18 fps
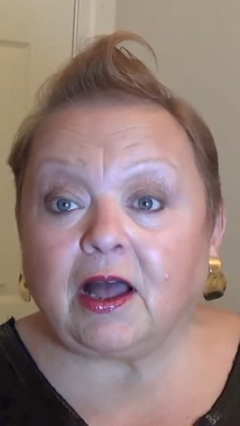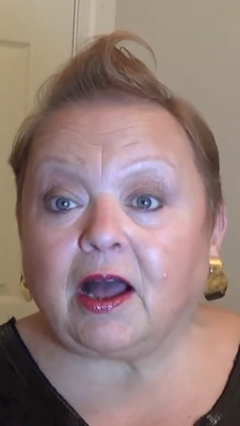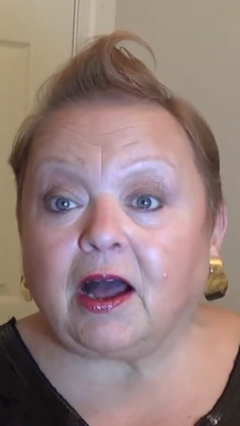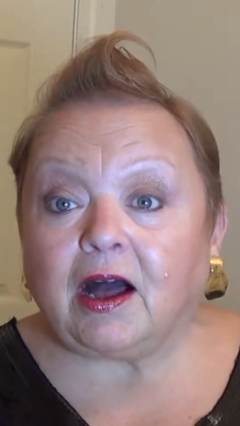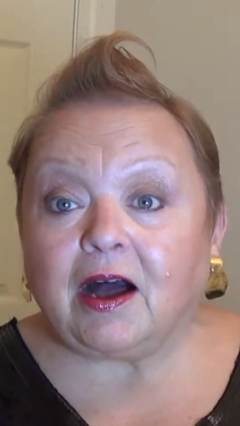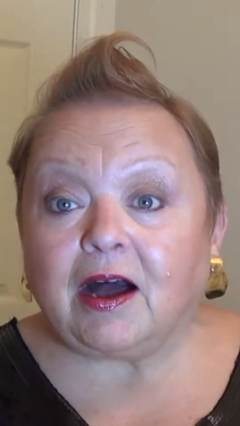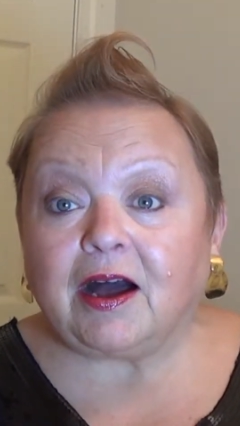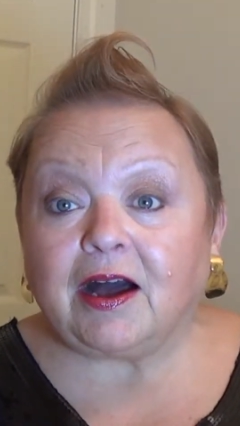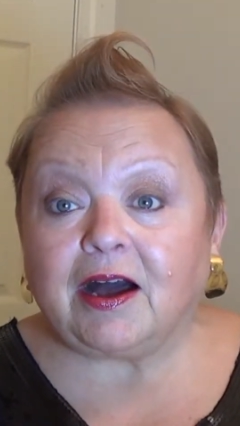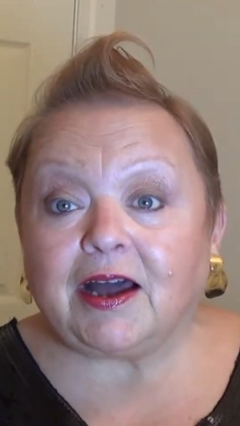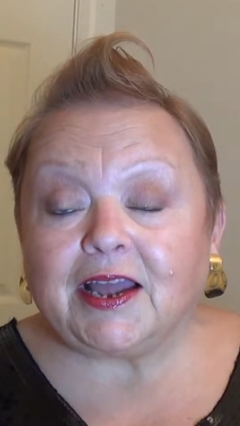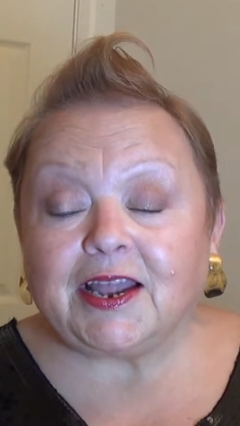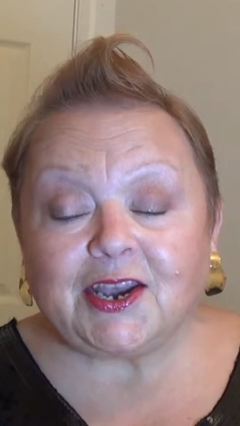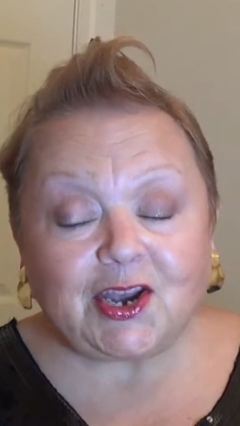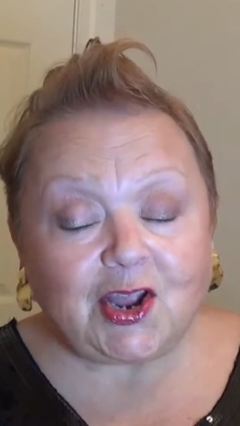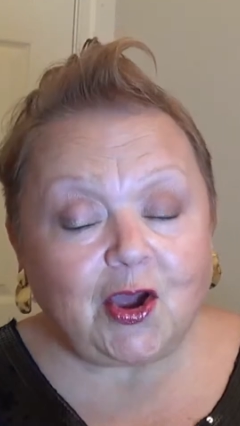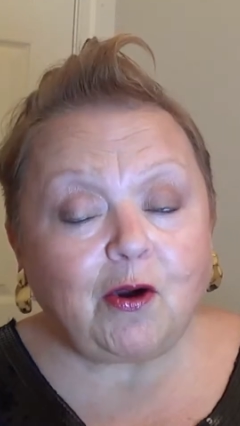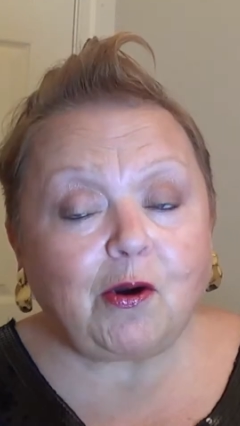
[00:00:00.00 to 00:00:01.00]
I
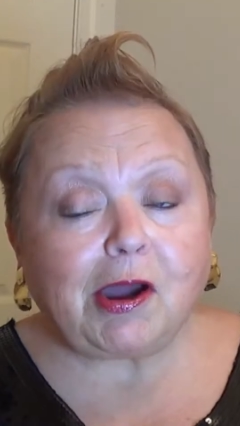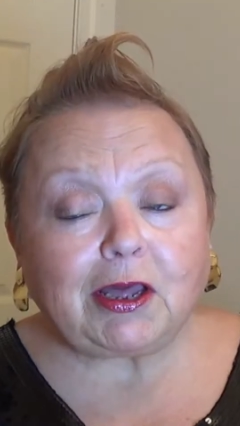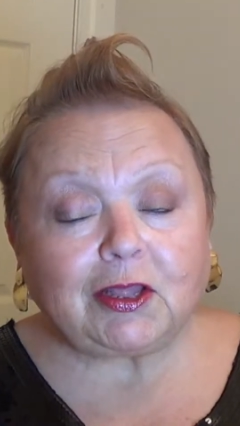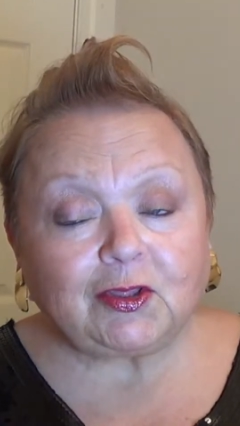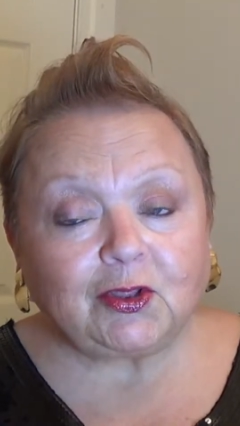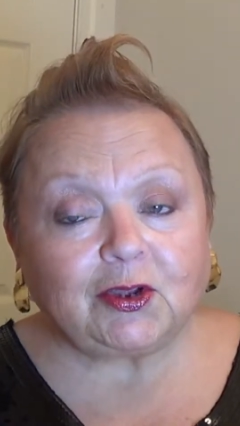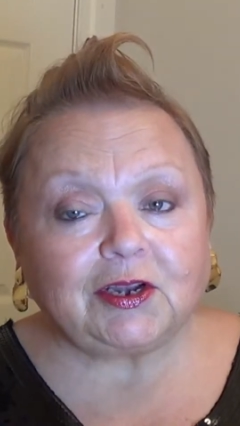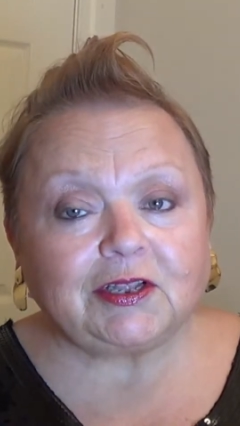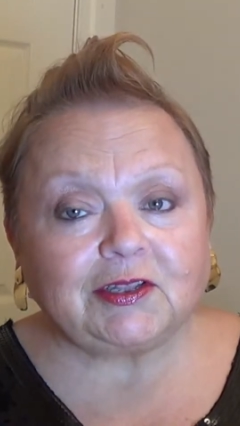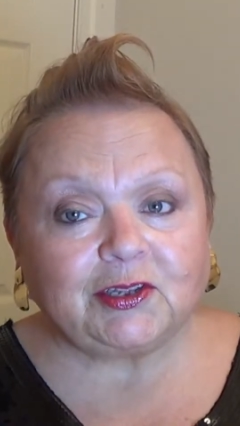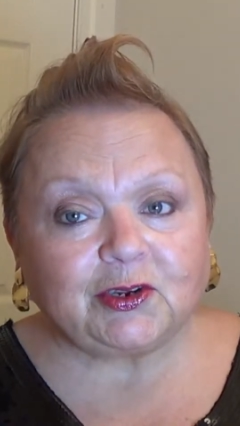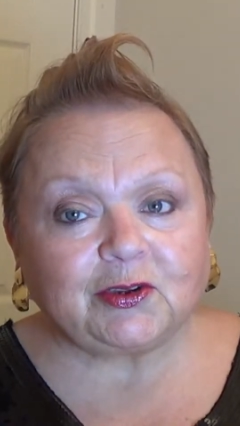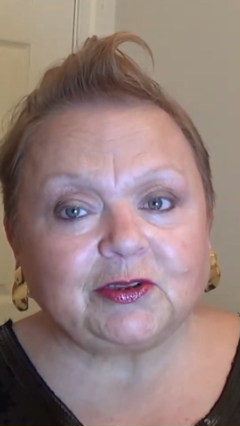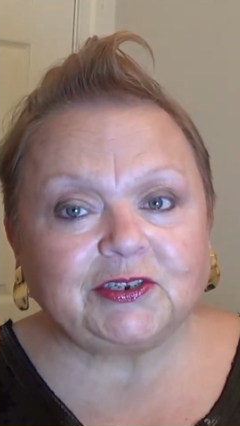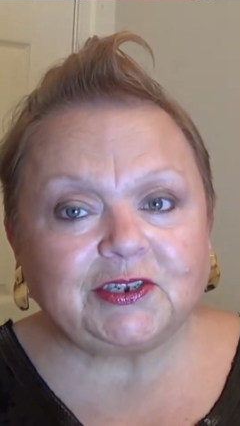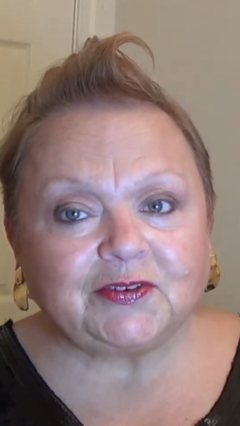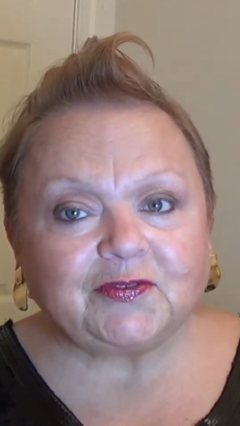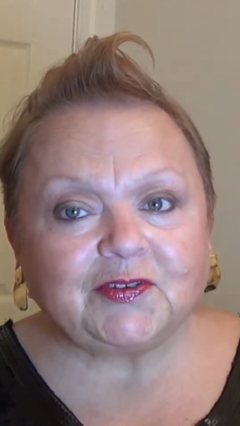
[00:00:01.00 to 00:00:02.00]
know I look a
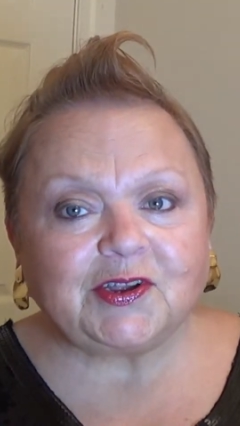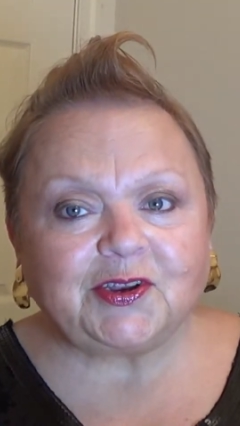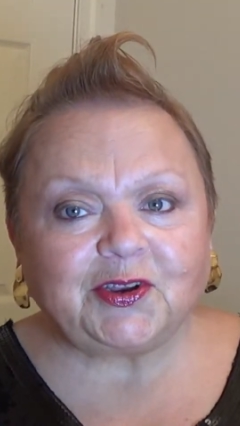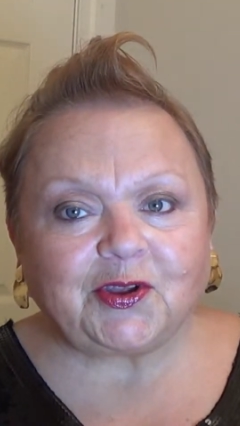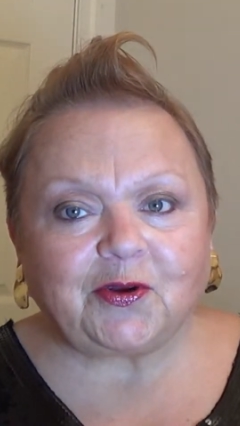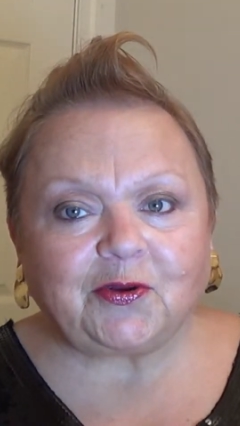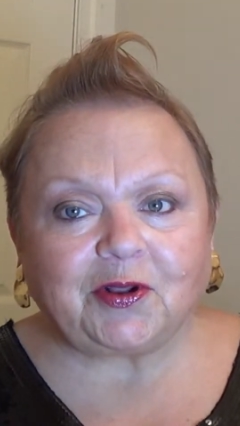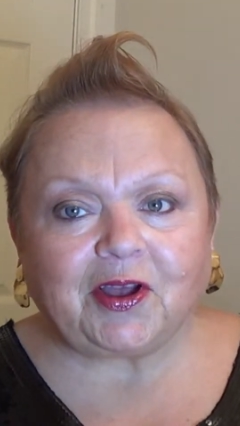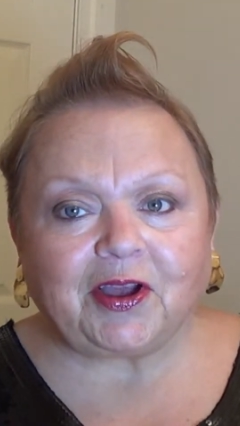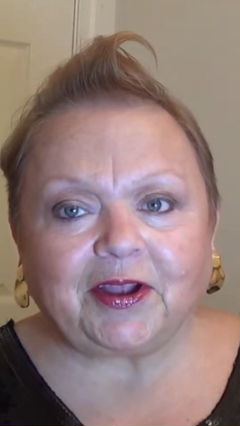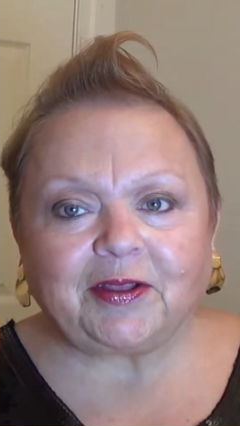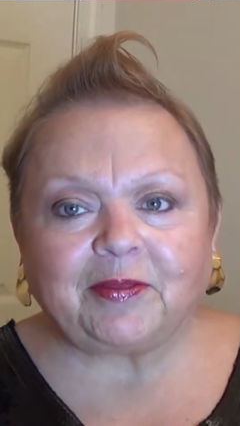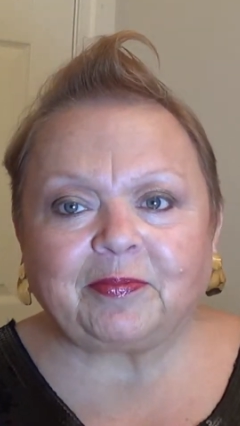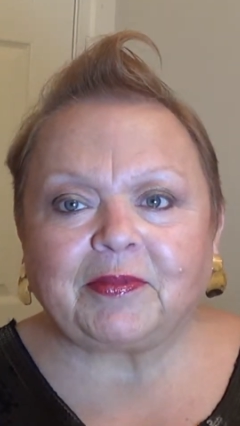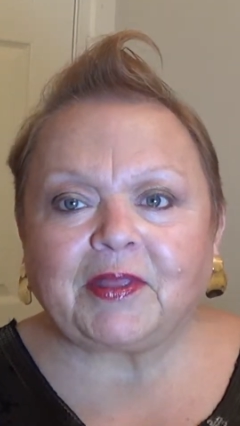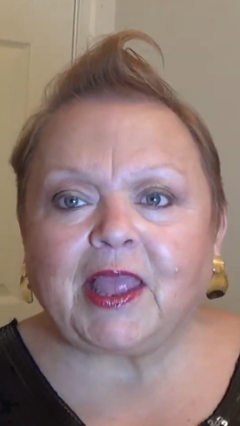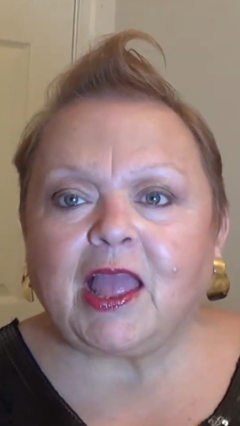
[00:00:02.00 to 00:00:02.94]
little different, don't I?